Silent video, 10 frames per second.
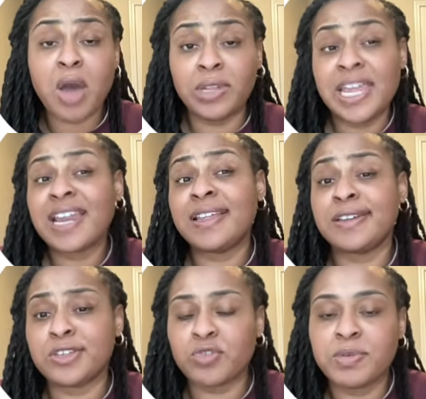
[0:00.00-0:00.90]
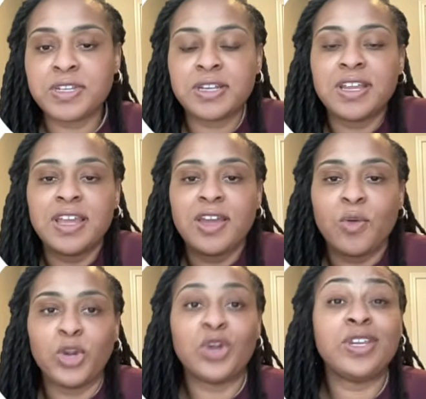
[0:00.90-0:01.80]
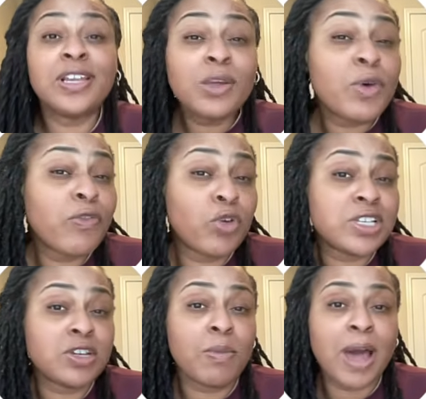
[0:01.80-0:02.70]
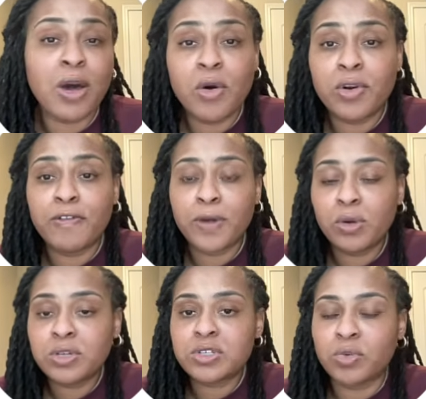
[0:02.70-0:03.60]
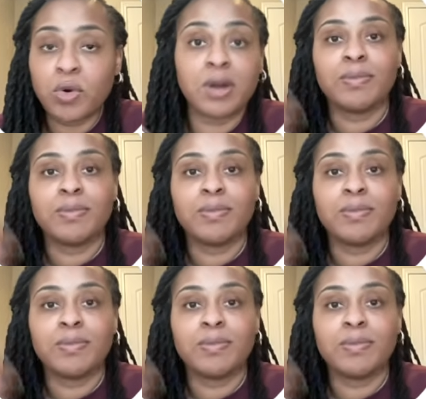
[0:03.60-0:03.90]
link it in the description. When you're dealing with for sale by owner folks, or